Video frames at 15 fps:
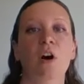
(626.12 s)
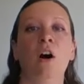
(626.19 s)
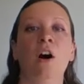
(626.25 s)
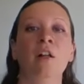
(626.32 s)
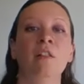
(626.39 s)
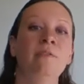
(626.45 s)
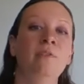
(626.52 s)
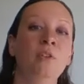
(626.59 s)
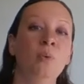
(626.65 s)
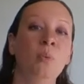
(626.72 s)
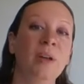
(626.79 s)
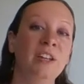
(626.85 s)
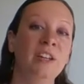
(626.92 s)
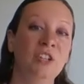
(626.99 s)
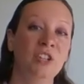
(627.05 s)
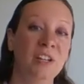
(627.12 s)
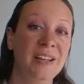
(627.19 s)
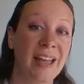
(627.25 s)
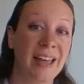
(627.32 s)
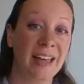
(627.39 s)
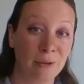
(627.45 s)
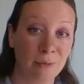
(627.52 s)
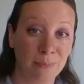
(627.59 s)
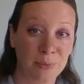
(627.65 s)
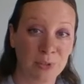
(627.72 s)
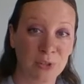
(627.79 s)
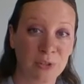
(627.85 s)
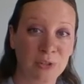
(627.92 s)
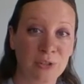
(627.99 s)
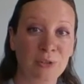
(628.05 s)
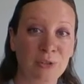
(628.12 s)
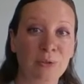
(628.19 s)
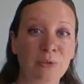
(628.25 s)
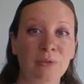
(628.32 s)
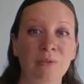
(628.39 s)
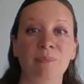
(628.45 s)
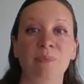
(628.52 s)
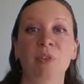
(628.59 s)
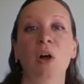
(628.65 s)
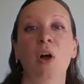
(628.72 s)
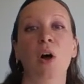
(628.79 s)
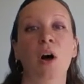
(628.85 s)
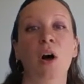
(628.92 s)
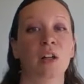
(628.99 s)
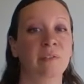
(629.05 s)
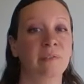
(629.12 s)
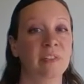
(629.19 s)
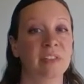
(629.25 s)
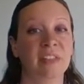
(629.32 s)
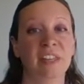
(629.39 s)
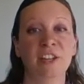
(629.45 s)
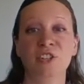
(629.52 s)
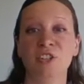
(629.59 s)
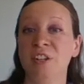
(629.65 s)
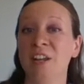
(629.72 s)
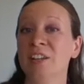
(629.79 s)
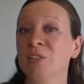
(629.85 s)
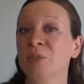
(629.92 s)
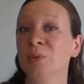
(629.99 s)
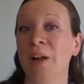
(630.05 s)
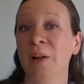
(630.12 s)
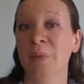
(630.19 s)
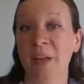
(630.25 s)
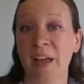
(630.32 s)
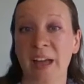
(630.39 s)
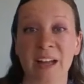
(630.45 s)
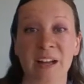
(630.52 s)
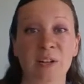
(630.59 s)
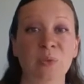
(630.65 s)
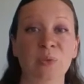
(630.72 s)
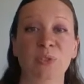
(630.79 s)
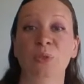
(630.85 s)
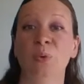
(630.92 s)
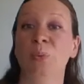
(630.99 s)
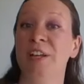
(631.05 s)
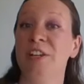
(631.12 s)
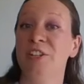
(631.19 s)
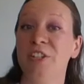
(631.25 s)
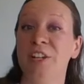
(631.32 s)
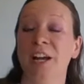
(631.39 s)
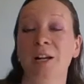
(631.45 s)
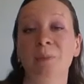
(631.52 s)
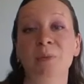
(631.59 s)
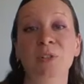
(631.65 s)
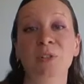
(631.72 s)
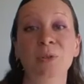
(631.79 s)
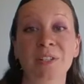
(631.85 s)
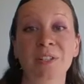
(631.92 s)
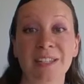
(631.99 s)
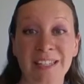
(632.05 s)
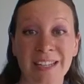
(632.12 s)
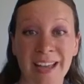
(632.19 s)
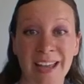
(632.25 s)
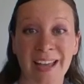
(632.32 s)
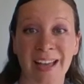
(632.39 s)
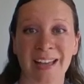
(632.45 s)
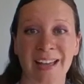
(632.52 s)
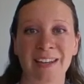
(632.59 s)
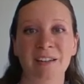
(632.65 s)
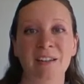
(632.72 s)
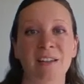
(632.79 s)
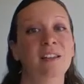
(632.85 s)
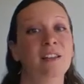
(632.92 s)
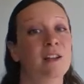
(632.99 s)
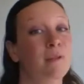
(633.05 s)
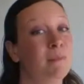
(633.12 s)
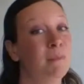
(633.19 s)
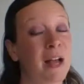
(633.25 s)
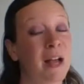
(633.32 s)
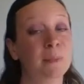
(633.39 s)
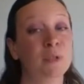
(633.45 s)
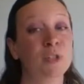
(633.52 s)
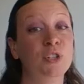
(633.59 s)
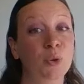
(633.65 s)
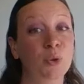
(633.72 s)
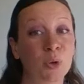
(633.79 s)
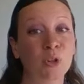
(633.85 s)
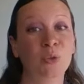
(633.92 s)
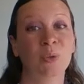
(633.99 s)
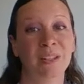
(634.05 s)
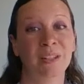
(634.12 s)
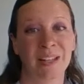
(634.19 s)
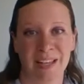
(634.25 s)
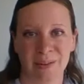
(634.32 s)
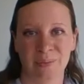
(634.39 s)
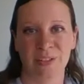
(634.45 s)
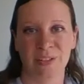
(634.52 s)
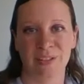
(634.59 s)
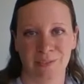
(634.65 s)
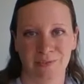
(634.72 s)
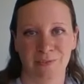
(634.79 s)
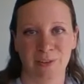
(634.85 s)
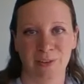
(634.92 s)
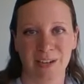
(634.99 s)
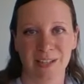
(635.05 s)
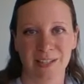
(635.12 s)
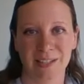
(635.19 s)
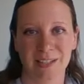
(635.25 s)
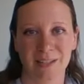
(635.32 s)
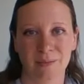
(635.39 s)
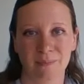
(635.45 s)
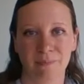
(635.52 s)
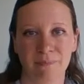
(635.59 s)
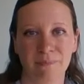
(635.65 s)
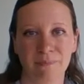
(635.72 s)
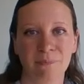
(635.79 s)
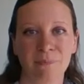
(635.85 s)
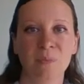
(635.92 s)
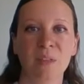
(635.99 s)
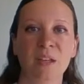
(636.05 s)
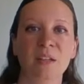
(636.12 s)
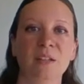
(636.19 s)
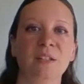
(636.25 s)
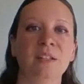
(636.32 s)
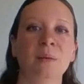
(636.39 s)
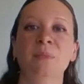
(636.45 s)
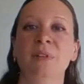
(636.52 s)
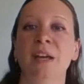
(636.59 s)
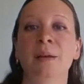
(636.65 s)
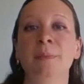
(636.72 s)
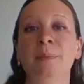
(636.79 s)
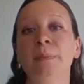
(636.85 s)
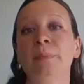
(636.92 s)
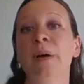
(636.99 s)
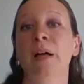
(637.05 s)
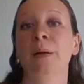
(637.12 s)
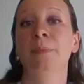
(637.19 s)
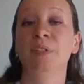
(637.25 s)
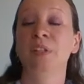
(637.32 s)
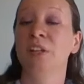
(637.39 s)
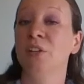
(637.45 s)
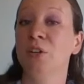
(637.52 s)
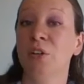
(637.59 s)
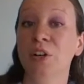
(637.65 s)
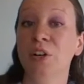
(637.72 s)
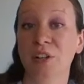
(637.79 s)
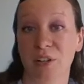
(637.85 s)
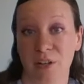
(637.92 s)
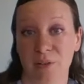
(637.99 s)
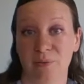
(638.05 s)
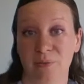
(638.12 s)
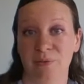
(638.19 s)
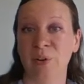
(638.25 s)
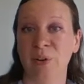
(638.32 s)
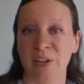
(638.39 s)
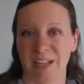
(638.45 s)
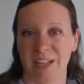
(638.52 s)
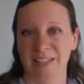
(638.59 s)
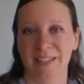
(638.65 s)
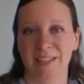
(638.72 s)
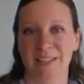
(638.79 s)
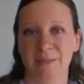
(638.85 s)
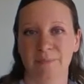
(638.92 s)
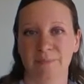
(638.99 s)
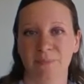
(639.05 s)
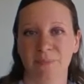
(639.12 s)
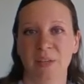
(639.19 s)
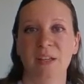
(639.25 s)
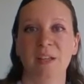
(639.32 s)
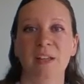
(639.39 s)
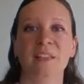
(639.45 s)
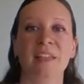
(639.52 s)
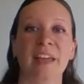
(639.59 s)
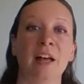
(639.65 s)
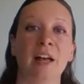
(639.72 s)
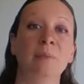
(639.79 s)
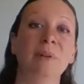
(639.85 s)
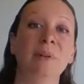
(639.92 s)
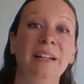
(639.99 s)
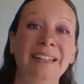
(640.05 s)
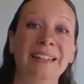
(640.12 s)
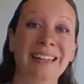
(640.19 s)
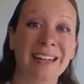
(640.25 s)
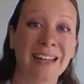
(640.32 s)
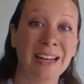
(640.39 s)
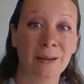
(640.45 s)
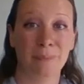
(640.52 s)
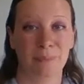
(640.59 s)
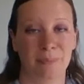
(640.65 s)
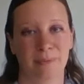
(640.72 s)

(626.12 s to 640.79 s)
all of the ways she helps you, all of the things she does around the house, the way she helps your dad. Moms sure do a lot of stuff for us. Sometimes moms can cook for us. They help clean up.